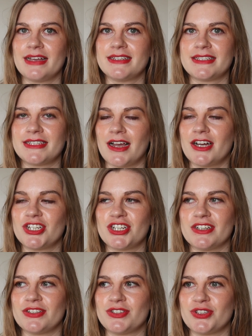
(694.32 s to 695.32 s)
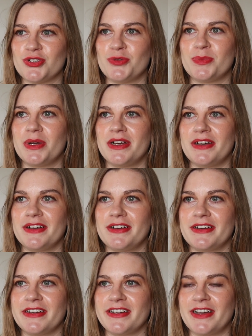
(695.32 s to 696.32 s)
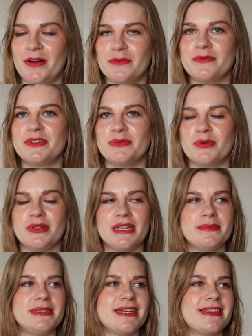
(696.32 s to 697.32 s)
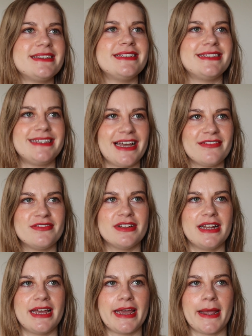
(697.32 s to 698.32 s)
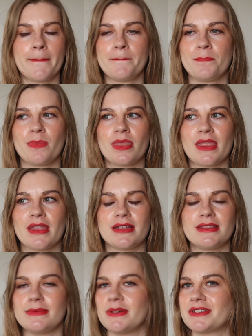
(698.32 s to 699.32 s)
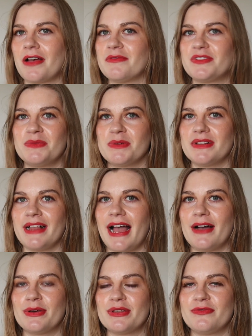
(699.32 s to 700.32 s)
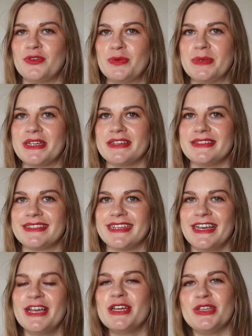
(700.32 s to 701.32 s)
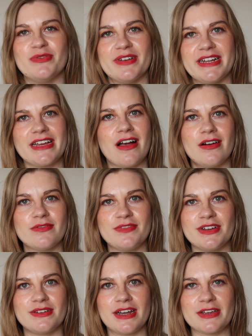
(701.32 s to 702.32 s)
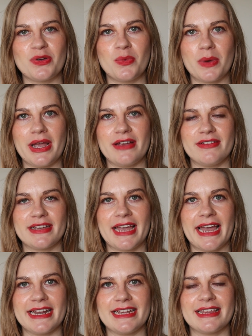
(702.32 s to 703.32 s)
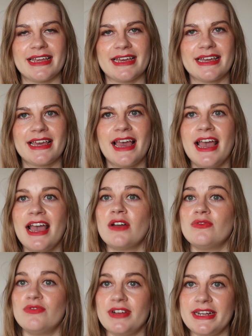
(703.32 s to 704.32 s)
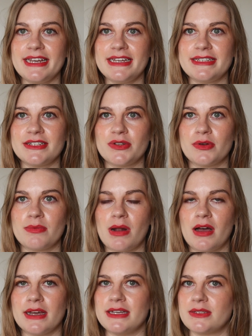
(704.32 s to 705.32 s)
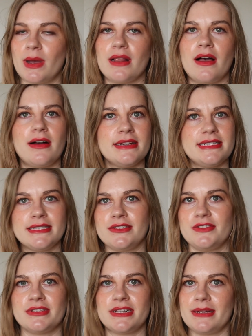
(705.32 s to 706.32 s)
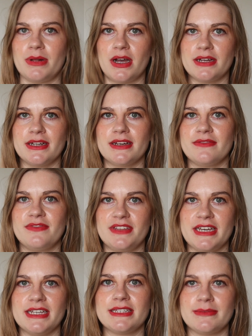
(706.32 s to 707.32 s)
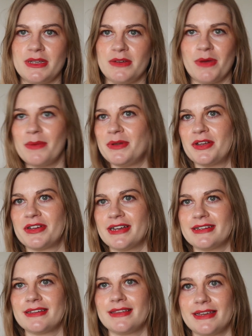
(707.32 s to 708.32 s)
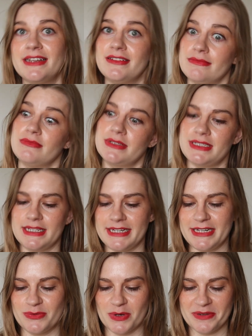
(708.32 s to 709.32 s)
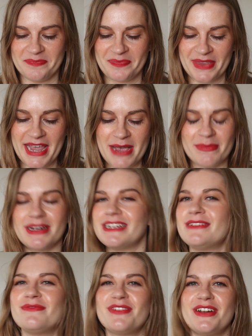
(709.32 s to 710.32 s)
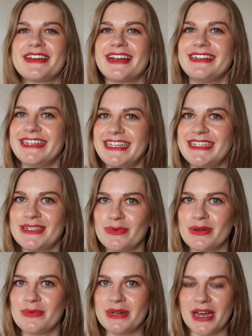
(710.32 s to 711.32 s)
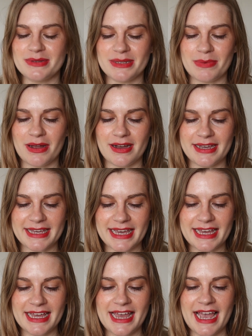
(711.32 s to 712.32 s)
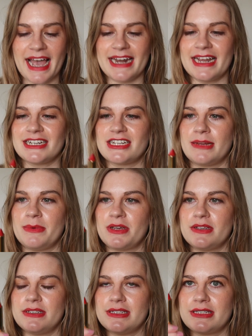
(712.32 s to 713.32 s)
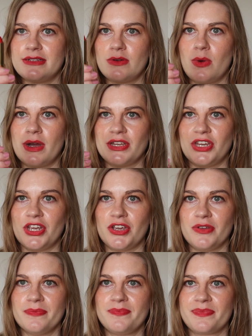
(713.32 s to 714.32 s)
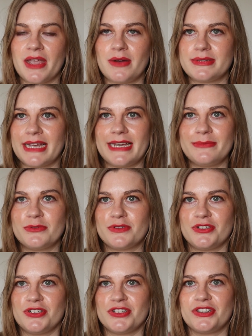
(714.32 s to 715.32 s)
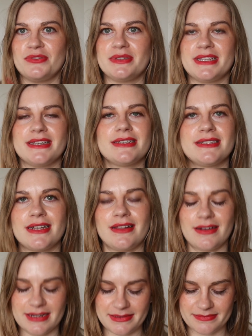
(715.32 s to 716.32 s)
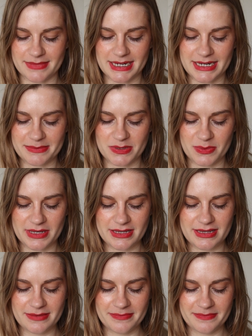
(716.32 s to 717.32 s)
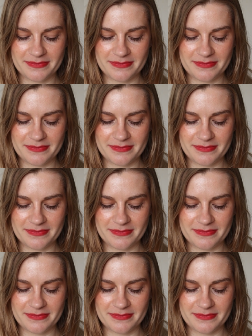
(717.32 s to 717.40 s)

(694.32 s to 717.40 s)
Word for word: Such a super comfortable lipstick. This is definitely the most comfortable out of the four because you really can't feel like you're wearing anything. Really easy to apply as well. I didn't use a lip liner for this. I mean, you might be looking at it thinking, well, you need one, but I didn't feel like I needed one when I was applying it. And actually, because it's still quite new, I was able to just use this to line my lips with.